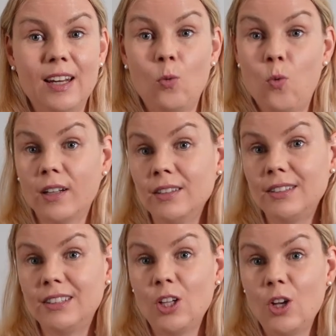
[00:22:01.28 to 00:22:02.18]
it
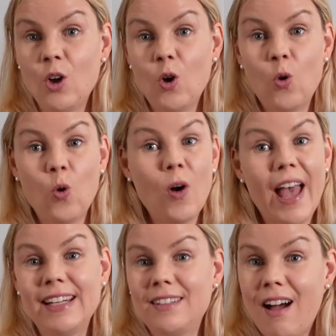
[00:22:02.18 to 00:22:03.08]
once or
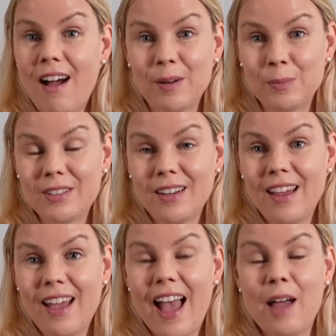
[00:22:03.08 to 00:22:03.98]
8 times.
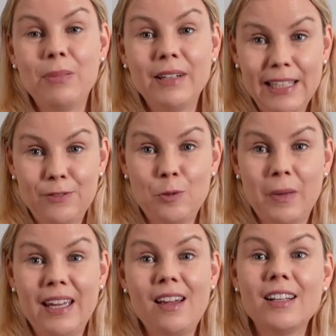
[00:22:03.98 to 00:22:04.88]
And believe you
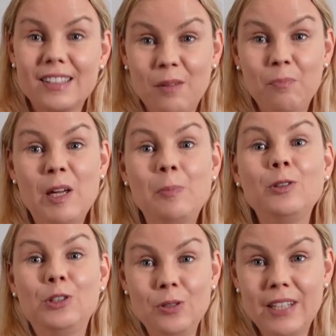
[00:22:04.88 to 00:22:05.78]
me, some
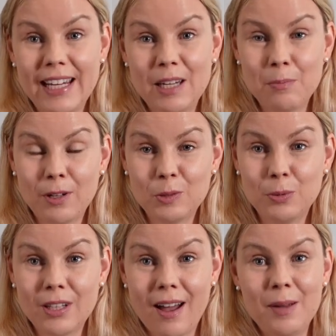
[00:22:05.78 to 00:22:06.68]
people do take it
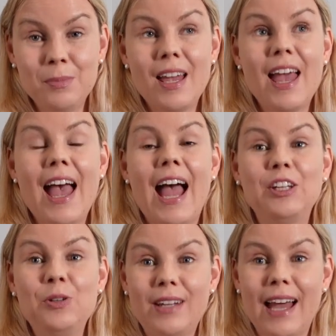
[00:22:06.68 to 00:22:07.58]
multiple times,
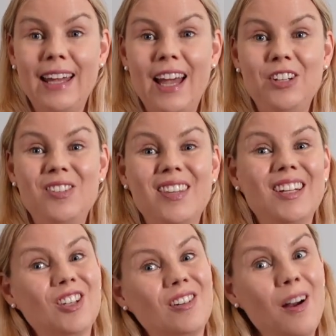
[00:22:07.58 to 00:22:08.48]
and you get it and you
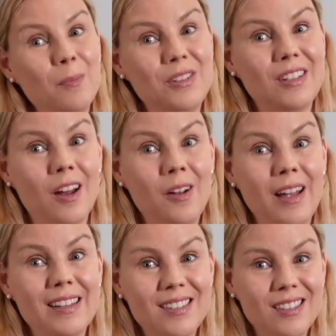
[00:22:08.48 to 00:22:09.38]
think, crumbs,
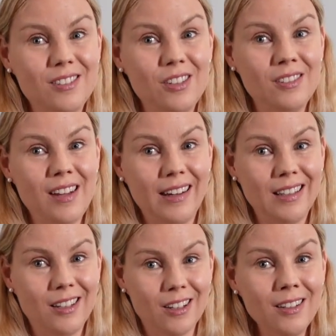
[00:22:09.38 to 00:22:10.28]
is this student
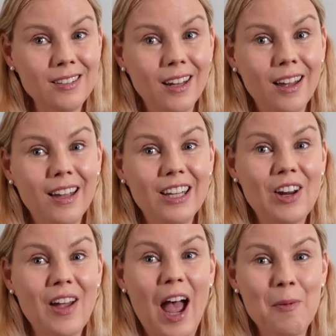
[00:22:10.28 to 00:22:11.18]
any good?
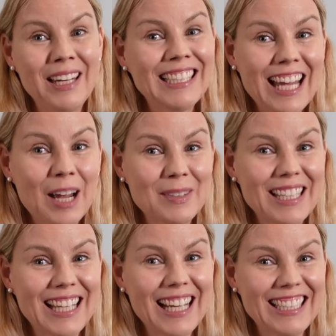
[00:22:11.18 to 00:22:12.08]
How many times
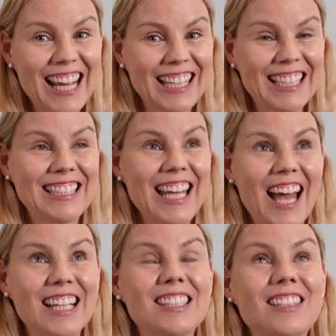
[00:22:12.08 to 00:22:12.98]
did they take this
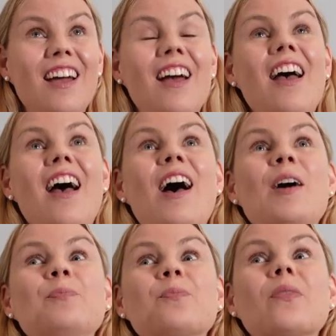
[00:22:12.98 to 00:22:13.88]
test?
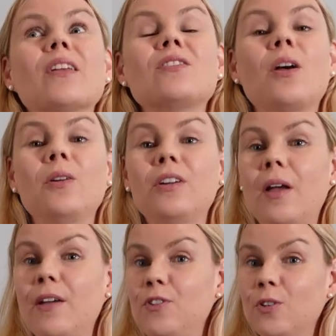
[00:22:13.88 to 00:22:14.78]
So
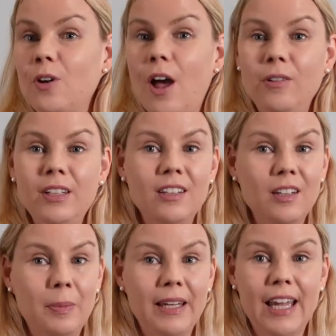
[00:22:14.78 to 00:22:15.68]
if you're only going
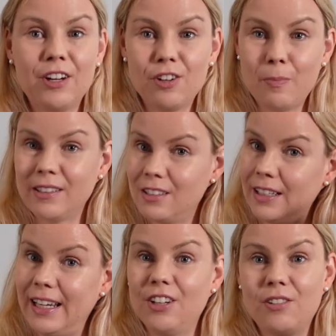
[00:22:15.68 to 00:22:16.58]
to be
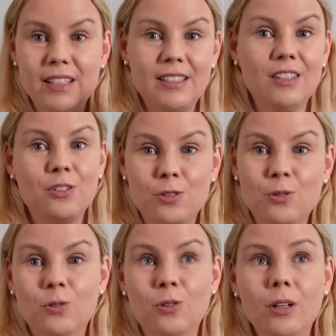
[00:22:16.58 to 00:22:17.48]
incrementally increasing your
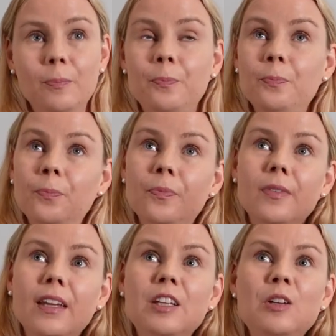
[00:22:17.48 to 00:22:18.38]
score,
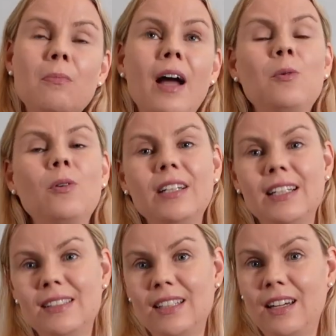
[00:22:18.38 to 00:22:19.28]
then you might want to
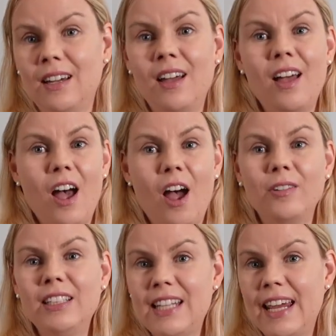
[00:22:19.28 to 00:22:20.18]
consider
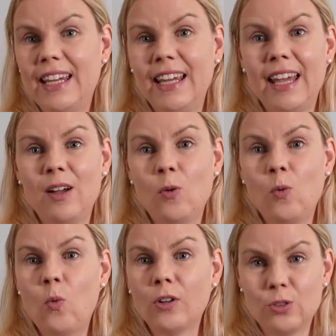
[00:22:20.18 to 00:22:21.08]
only taking it
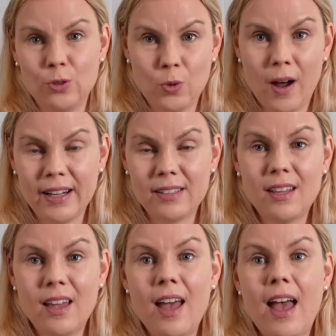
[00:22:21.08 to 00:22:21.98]
once or
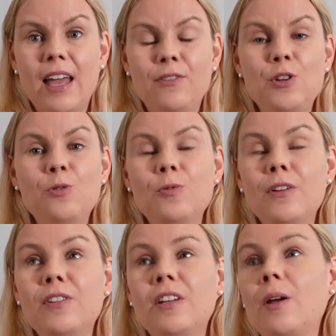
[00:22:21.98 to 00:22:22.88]
twice.
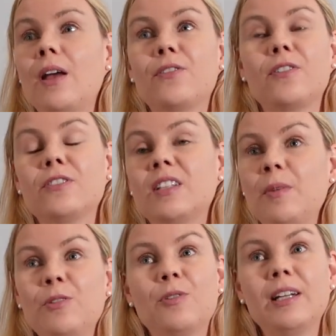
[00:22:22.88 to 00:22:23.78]
If
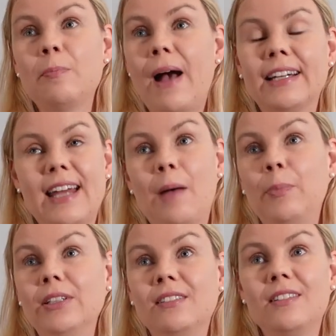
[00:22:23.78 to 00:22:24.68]
something really bad
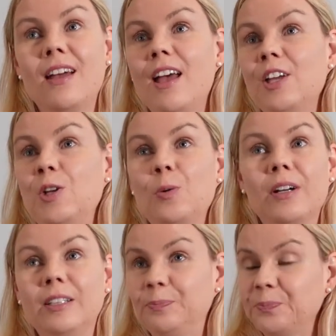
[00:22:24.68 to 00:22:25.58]
happened, you
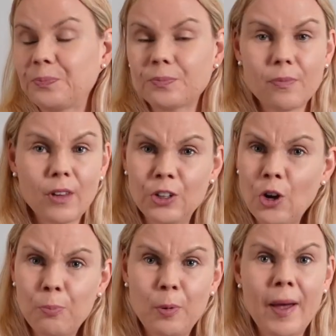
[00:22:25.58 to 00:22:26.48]
were
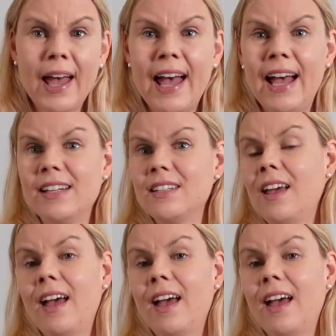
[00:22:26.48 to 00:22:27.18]
not prepared,